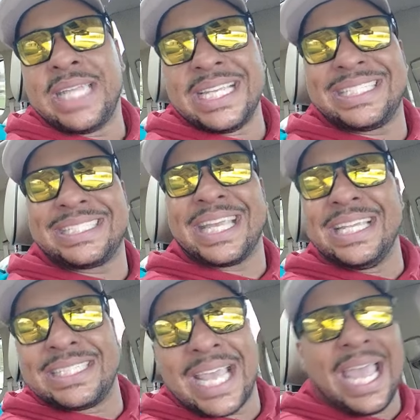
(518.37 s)
They
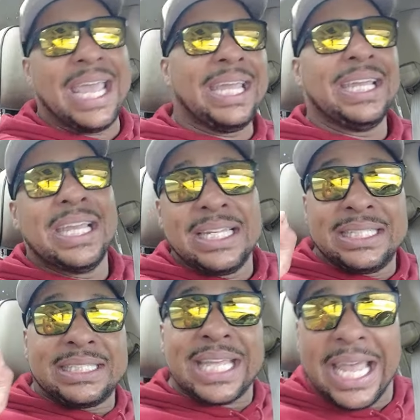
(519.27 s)
sent a
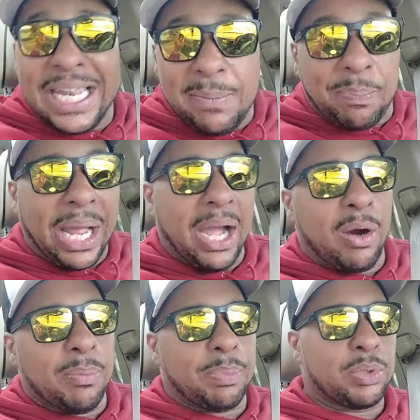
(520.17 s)

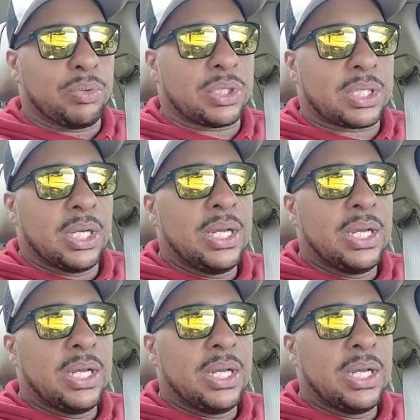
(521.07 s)
10-pound boost.